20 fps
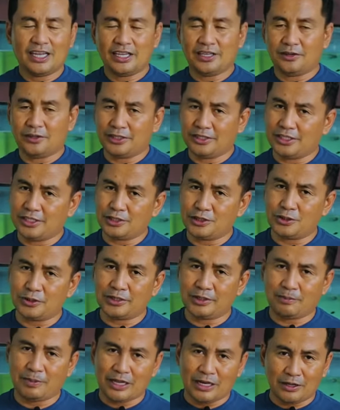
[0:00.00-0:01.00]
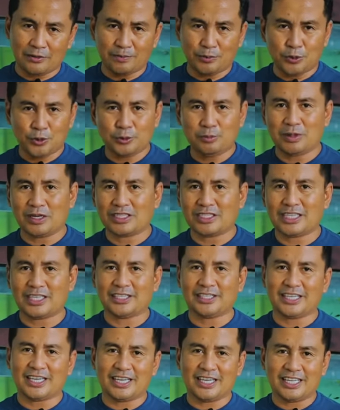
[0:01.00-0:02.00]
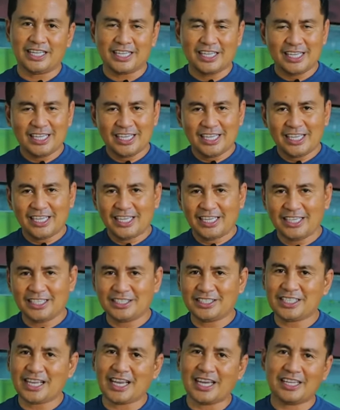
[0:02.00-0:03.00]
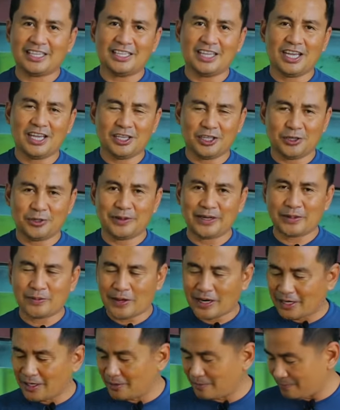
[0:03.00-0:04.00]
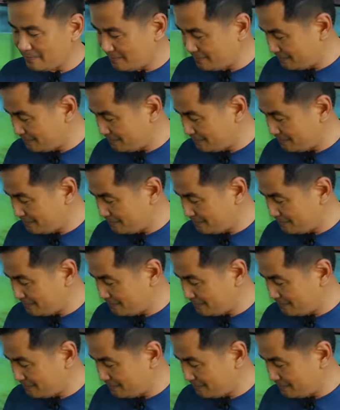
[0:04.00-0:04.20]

in order to develop good bacteria inside your aquarium.